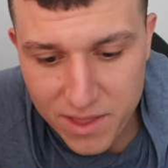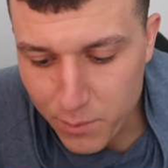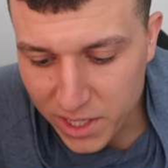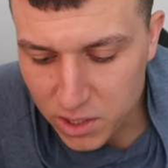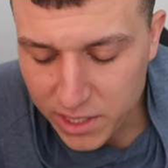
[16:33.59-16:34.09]
and then
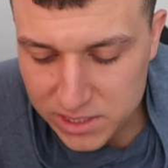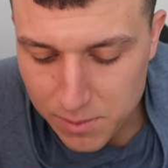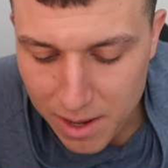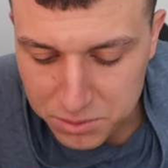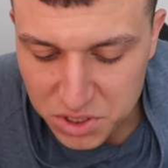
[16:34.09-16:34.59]
we can look at
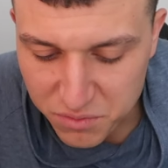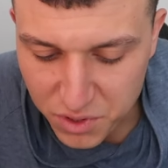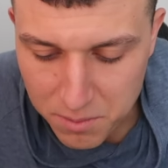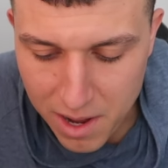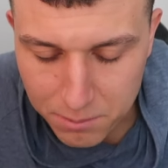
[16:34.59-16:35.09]
some options
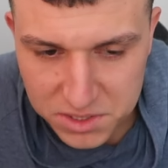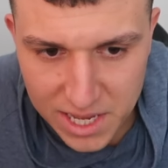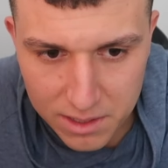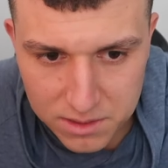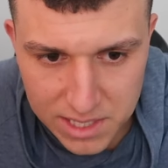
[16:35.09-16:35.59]
for your mom. Does
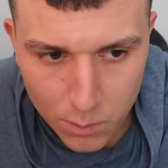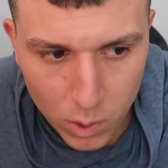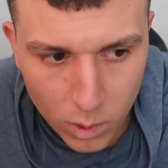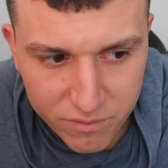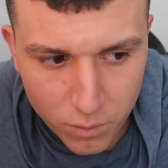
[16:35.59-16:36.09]
that does that
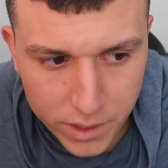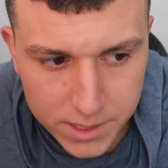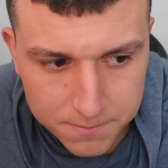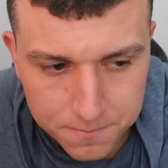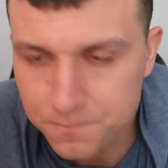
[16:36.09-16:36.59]
work well for you?